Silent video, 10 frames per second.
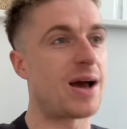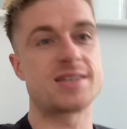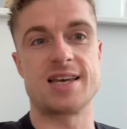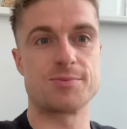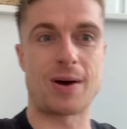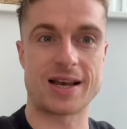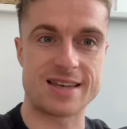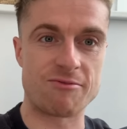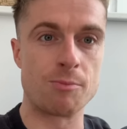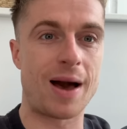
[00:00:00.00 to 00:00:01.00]
back six, back
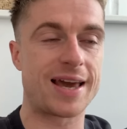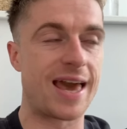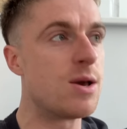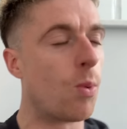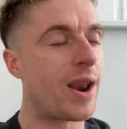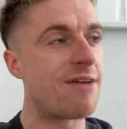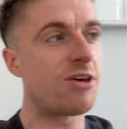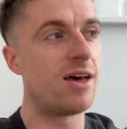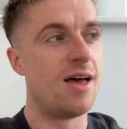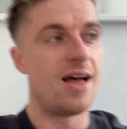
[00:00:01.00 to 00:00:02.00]
seven, back eight,
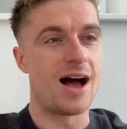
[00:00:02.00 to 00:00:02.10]
whatever.